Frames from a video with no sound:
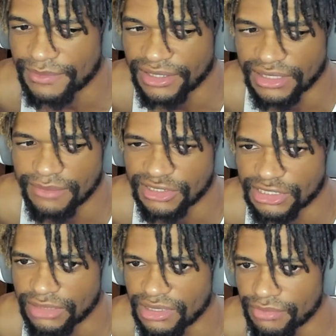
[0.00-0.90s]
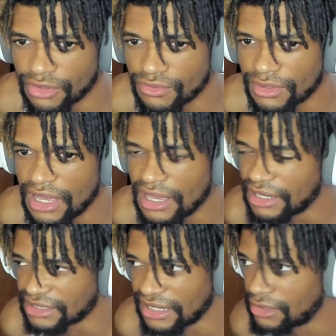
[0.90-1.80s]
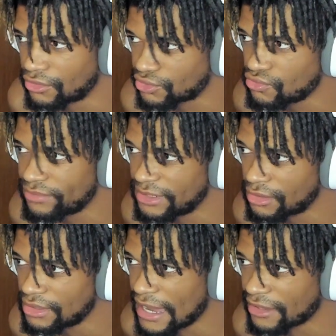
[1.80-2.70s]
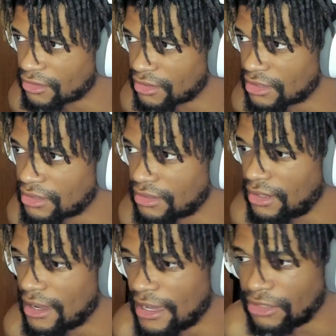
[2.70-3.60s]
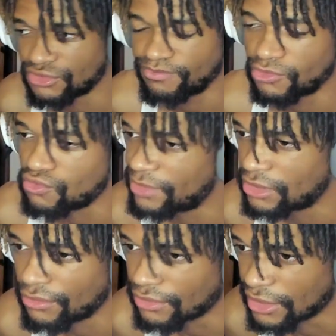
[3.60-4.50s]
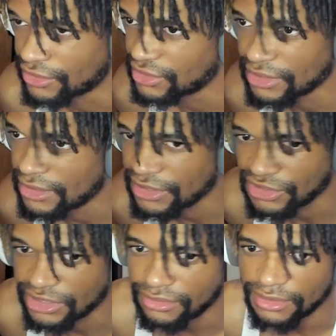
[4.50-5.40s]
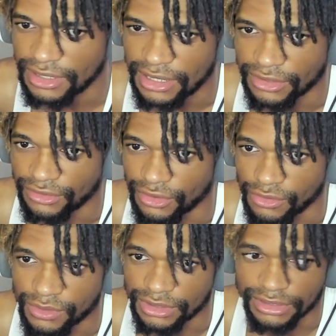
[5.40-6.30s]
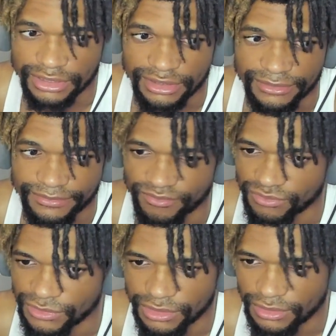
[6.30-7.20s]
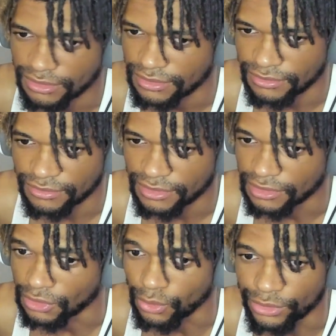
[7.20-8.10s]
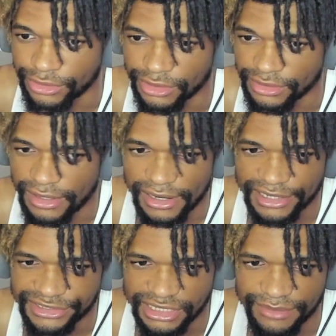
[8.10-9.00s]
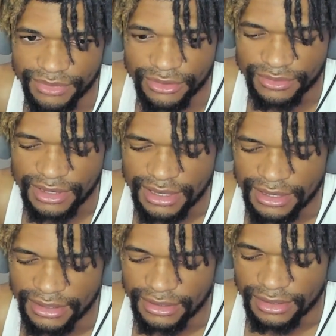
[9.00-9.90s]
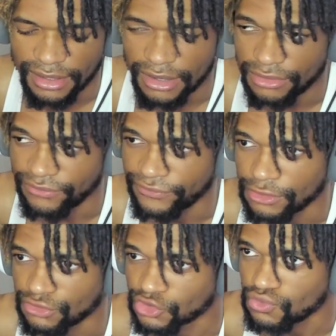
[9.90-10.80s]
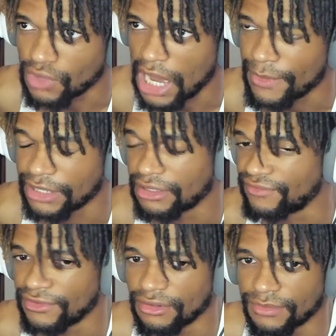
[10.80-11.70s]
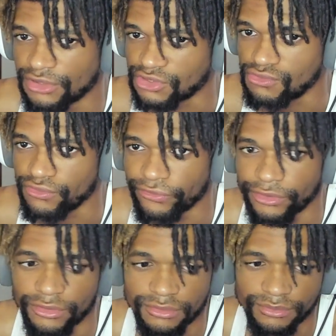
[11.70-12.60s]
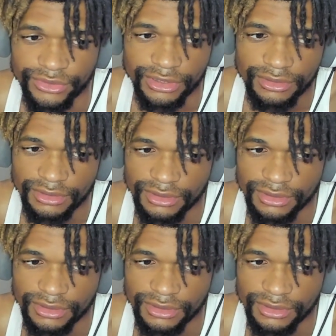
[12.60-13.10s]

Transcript: out that bitch still be broke. Because I ain't go to school be no doctor or nothing. I ain't go to school be no nurse, none of that shit. No lawyer, none of that shit, bro. I don't even fuck with school. I'll make another video about school for real, but